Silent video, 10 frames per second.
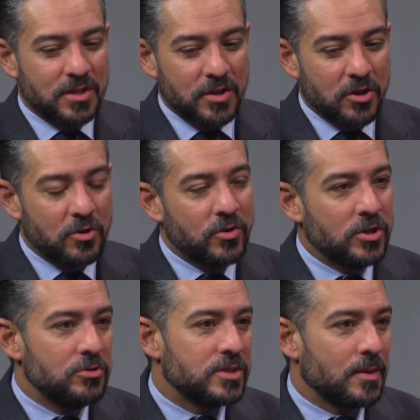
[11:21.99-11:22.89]
they could go to
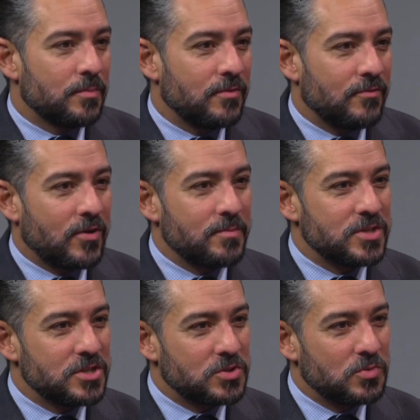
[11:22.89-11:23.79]
UTEP
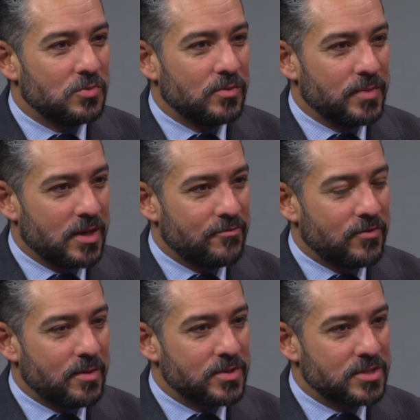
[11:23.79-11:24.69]
Pharmacy School and become
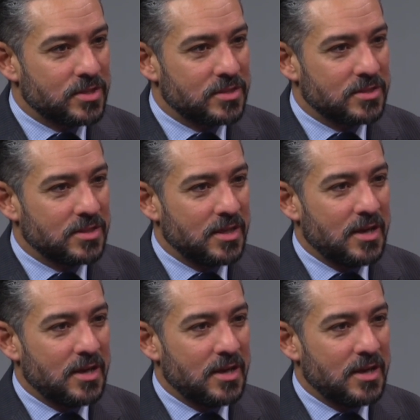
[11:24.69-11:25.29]
pharmacists.